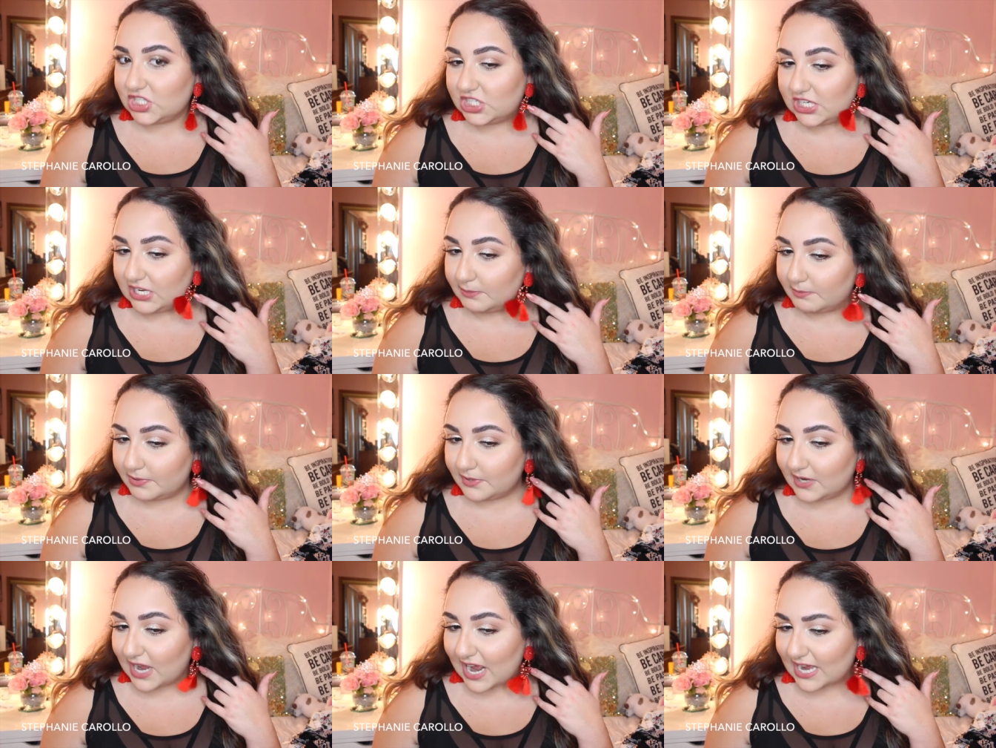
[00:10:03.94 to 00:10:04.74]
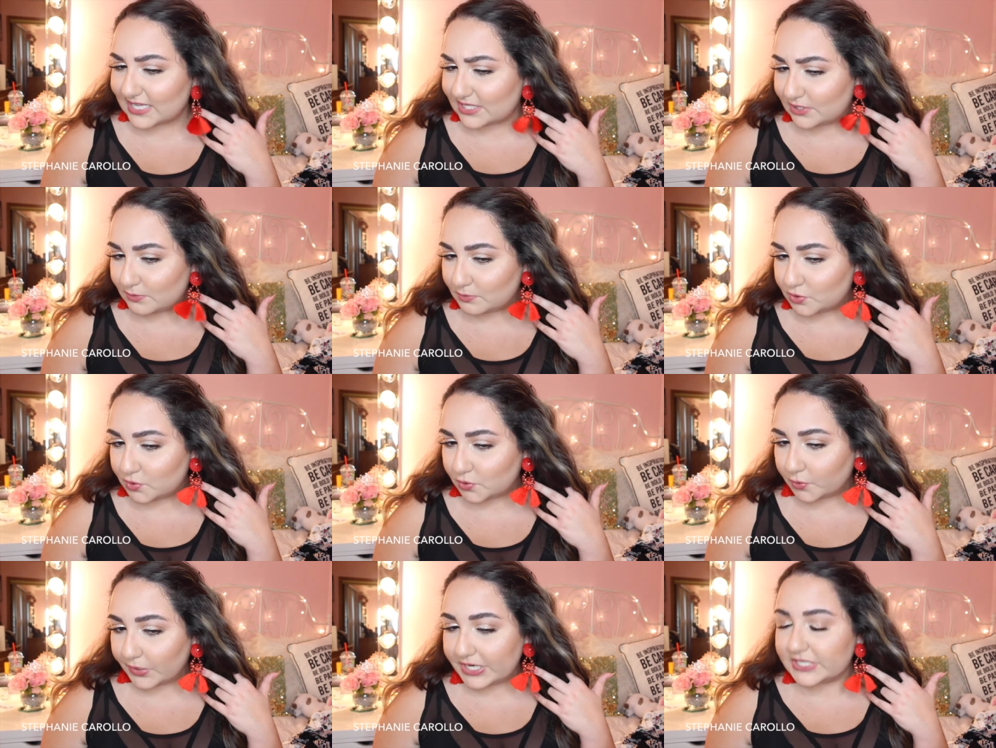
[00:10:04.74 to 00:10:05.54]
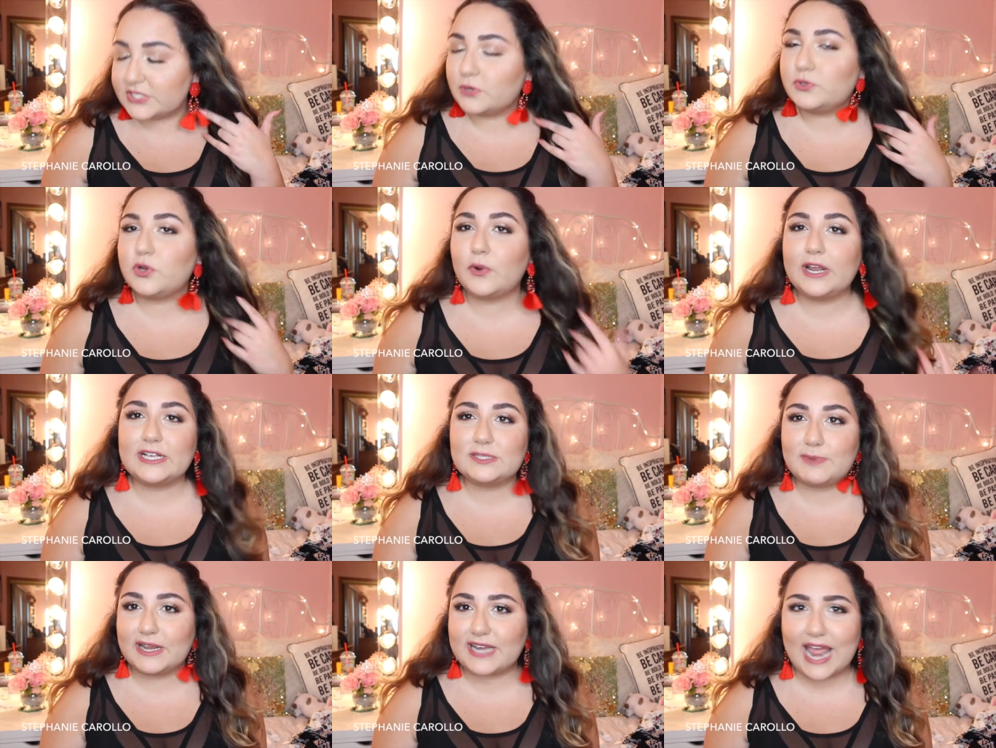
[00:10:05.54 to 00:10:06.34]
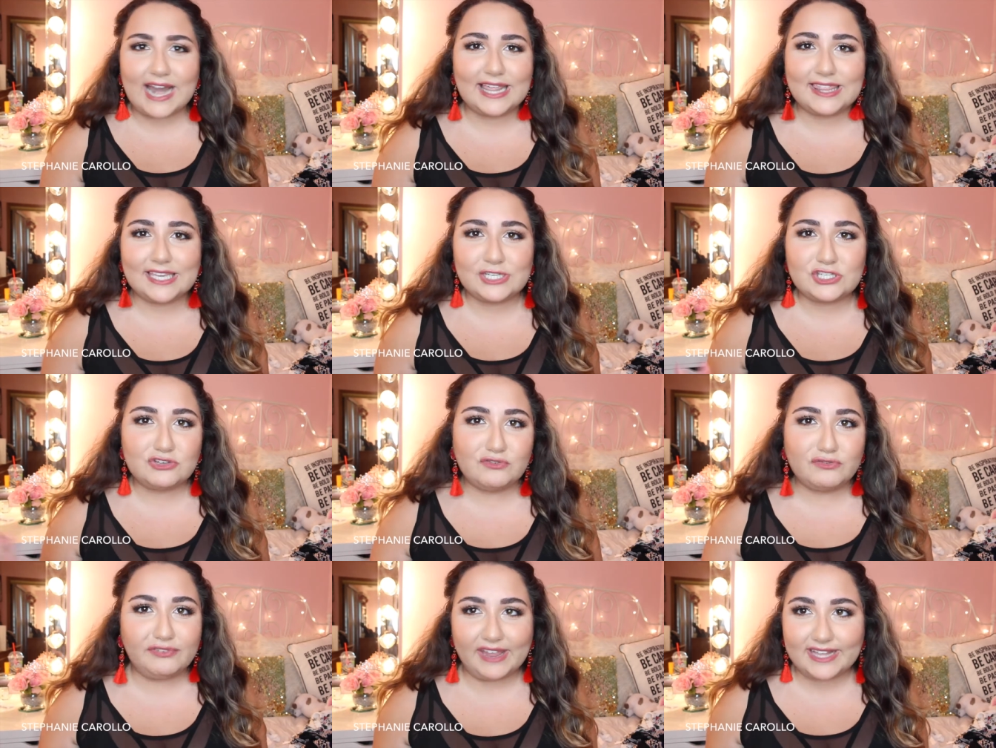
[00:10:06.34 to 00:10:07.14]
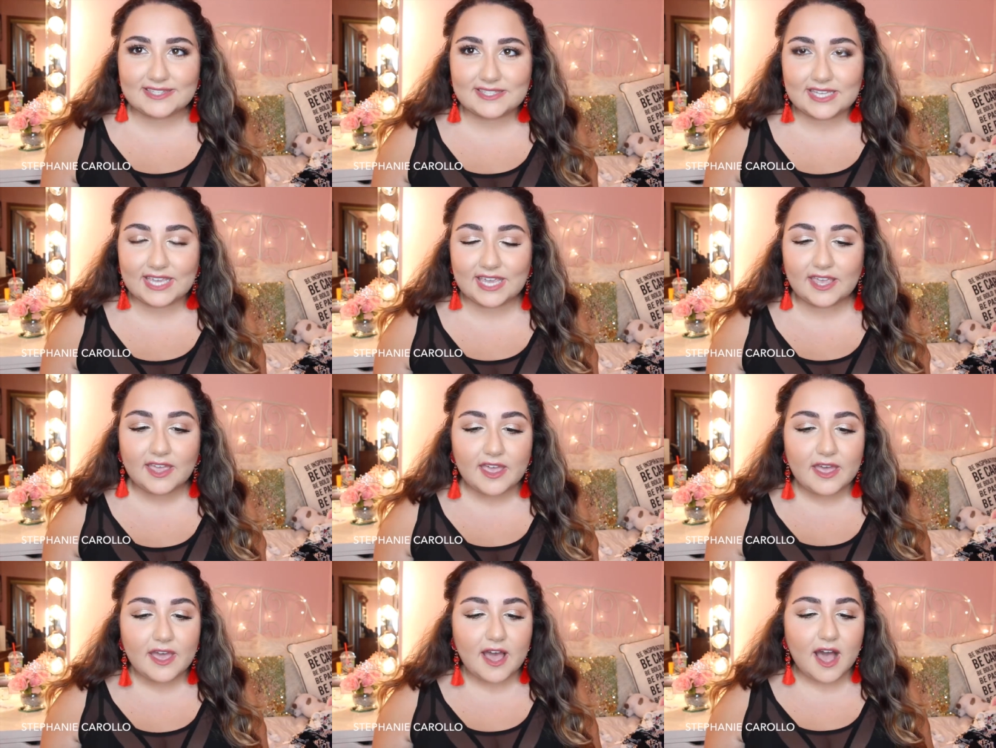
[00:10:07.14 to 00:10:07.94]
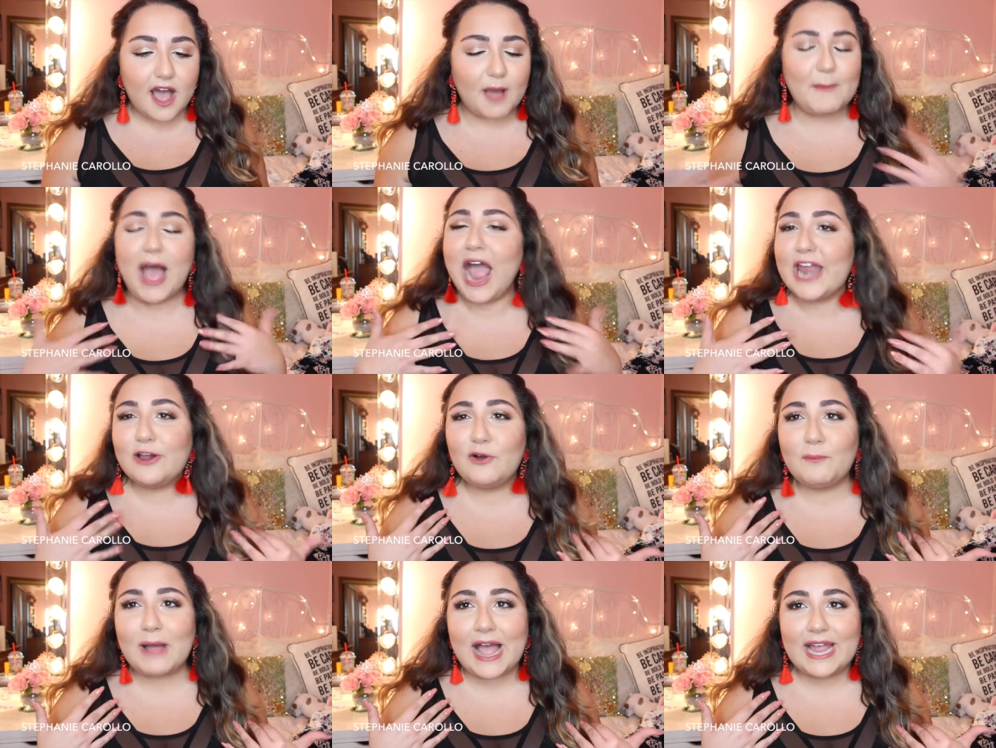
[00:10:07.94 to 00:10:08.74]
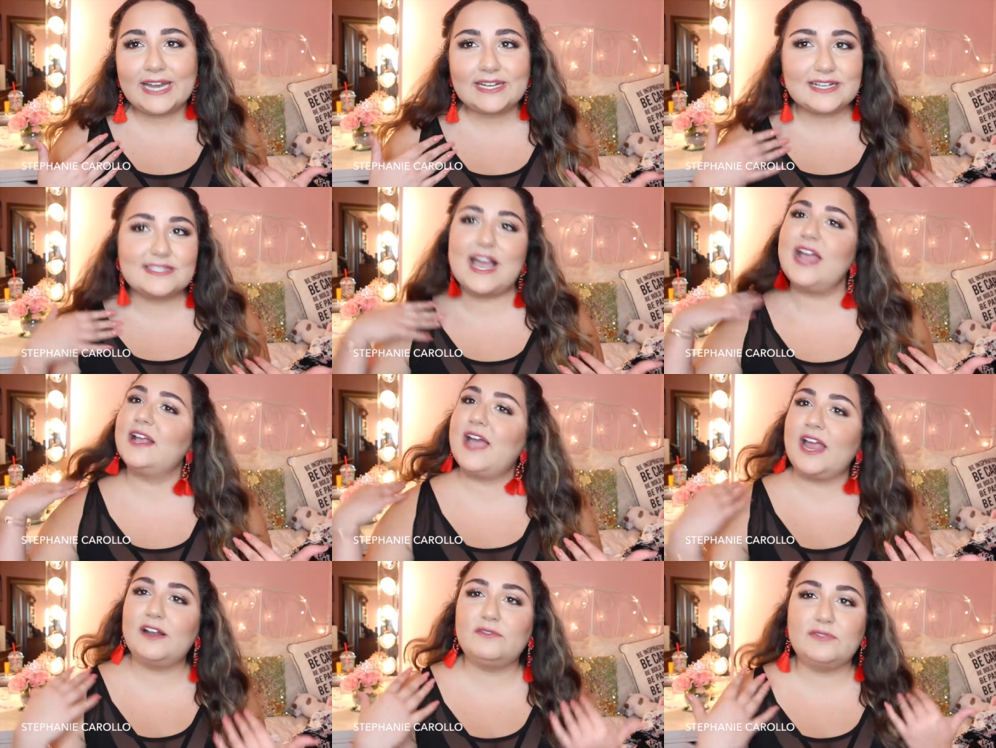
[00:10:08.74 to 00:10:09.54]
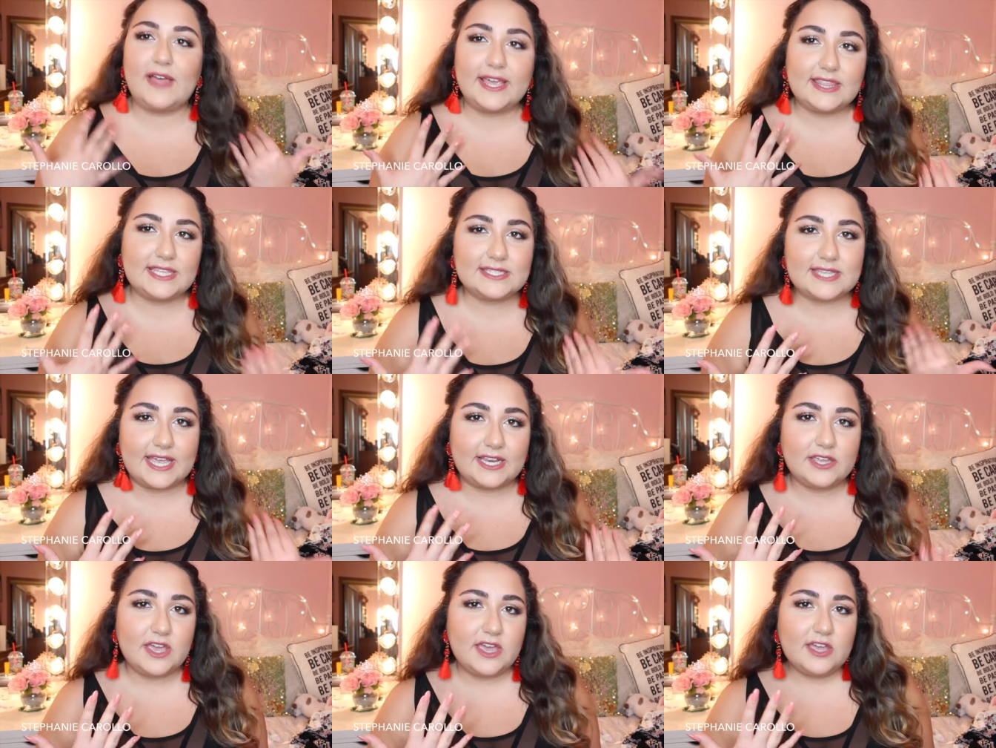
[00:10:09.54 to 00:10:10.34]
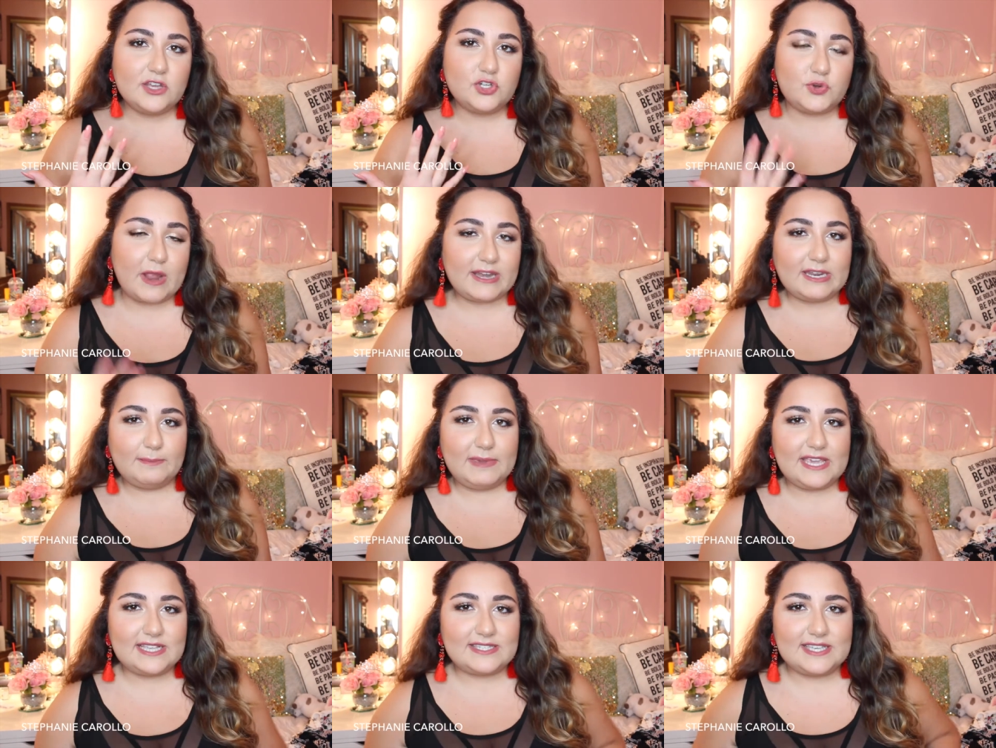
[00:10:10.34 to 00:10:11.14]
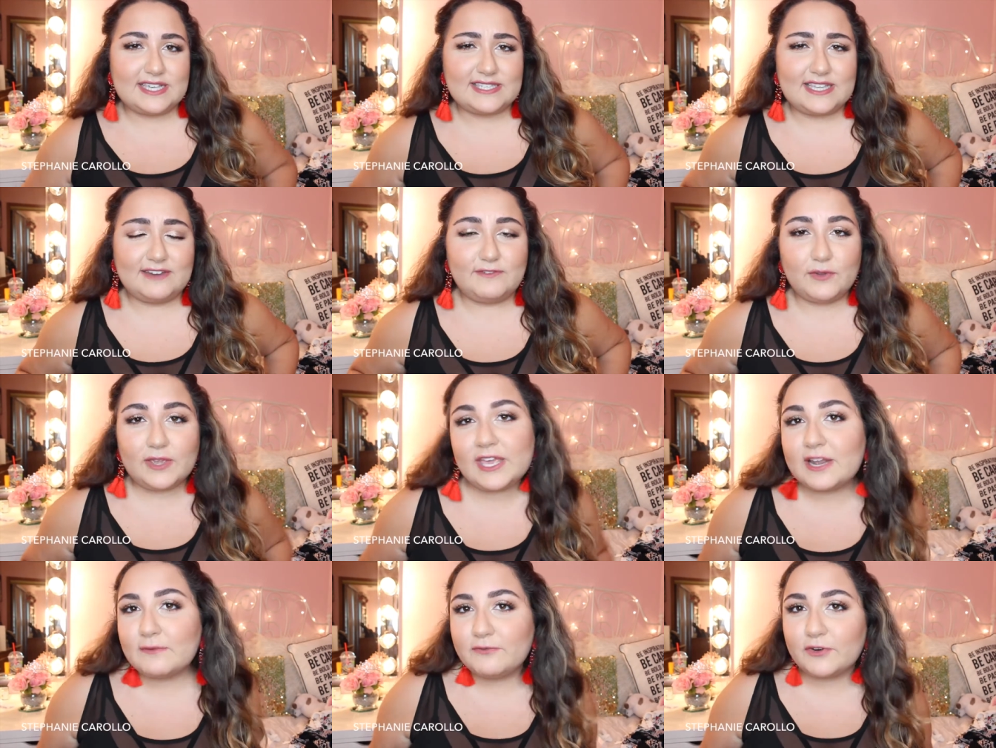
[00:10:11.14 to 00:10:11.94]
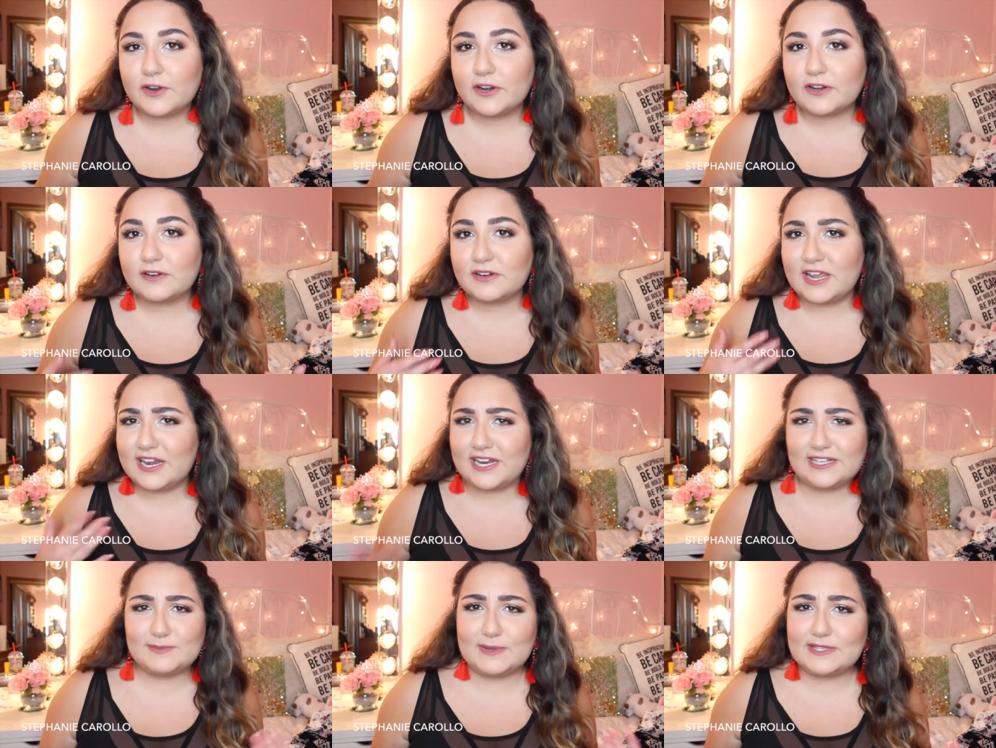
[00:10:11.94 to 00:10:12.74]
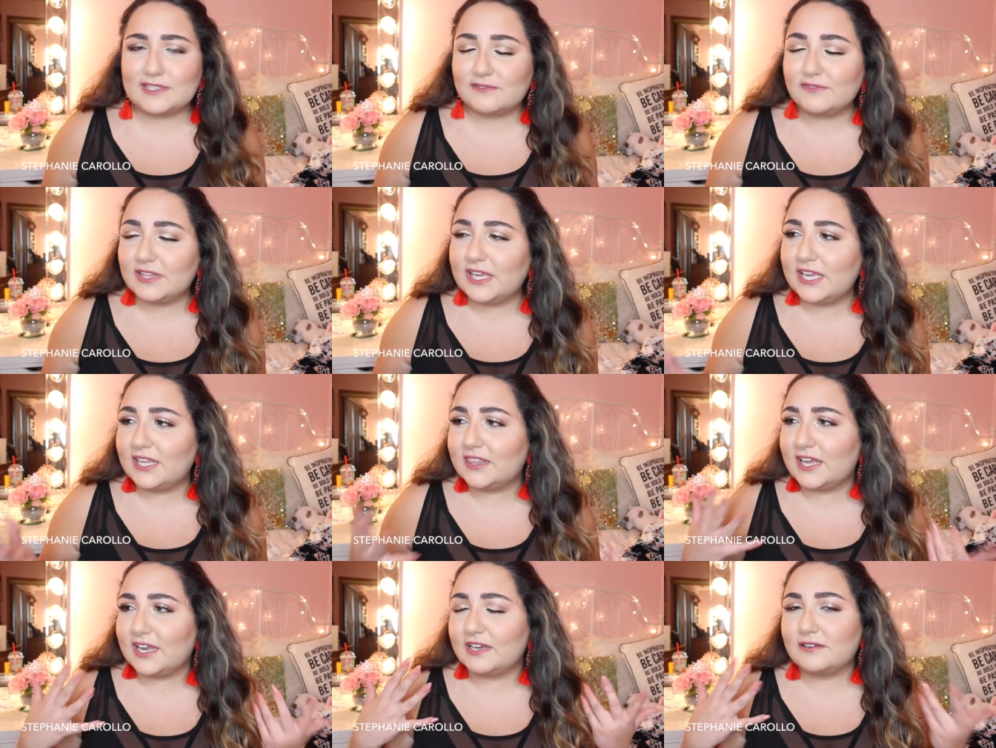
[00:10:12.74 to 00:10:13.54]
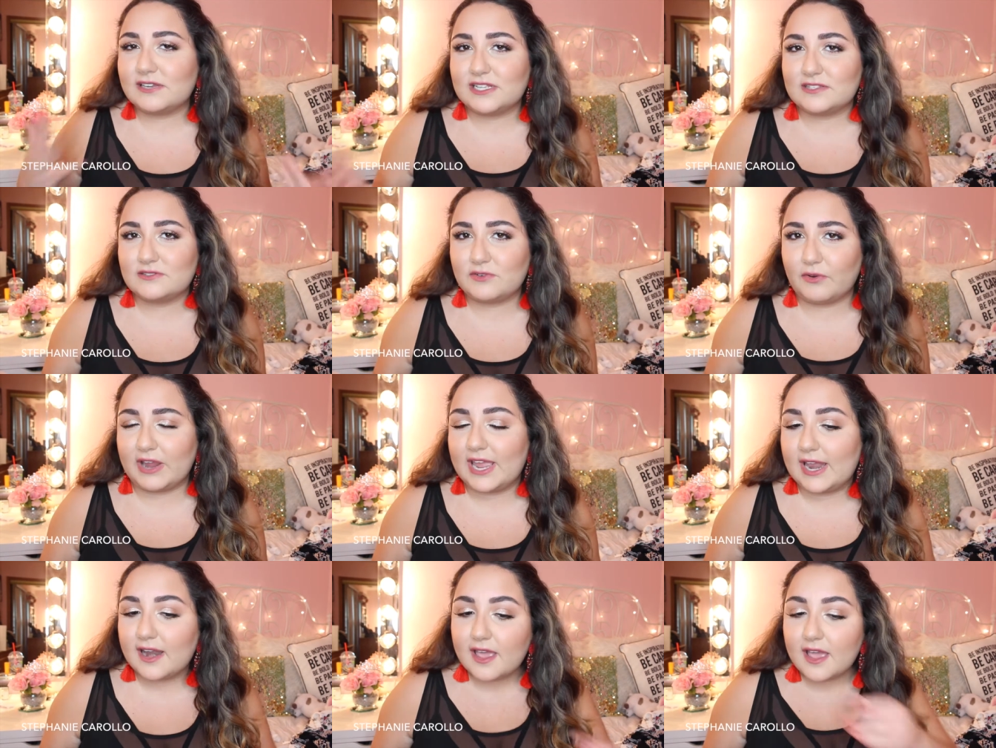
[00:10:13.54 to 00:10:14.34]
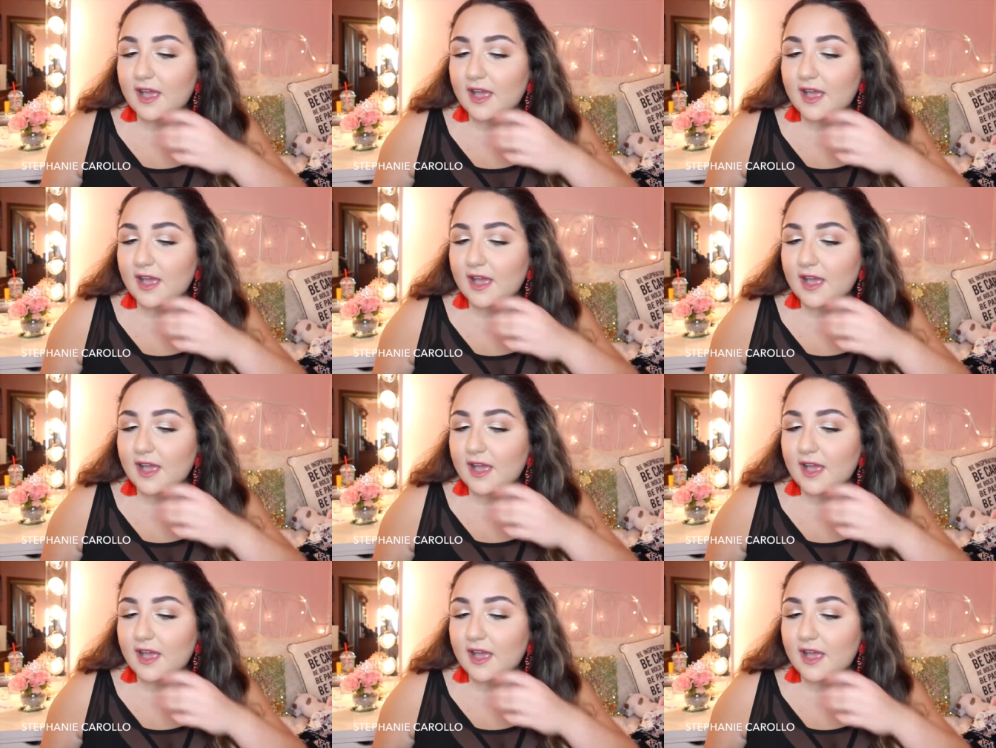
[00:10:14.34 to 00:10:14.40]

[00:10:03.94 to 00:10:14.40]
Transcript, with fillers: cheap costume jewelry so don't expect anything too fancy. Um, I don't mind because I kind of like these like trendy pieces and if you can get them for inexpensively then it's great.